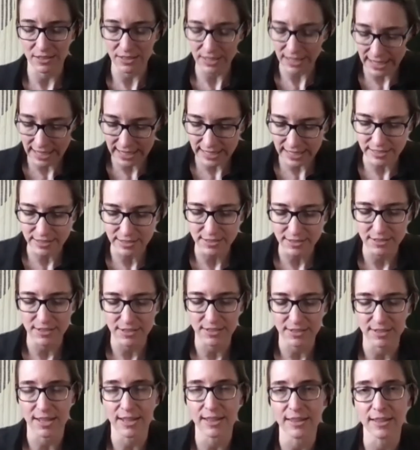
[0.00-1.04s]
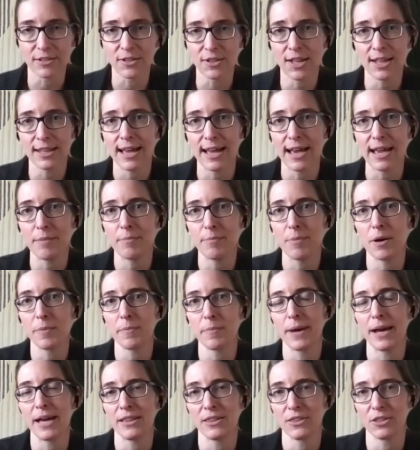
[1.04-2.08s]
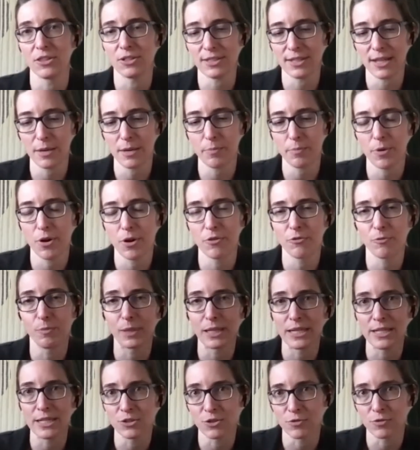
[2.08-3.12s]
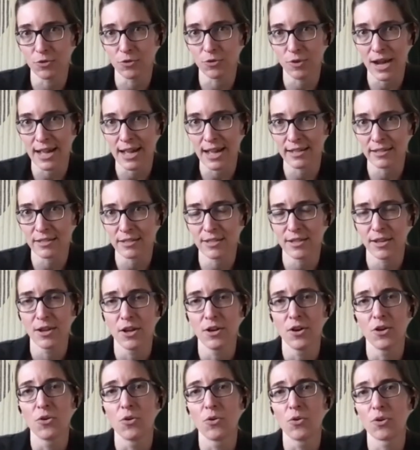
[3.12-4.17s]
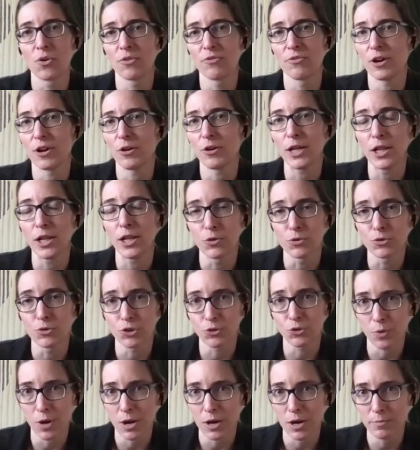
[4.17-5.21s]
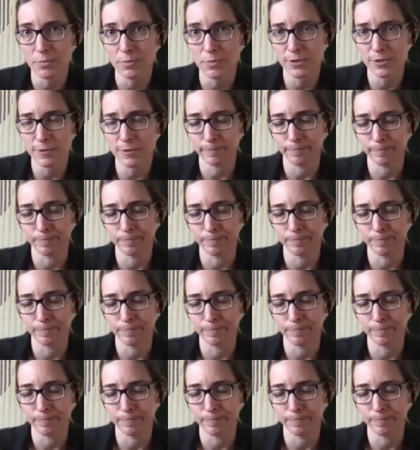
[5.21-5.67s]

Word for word: is is that they'll climb up at the tip of blades of grass or very low shrubs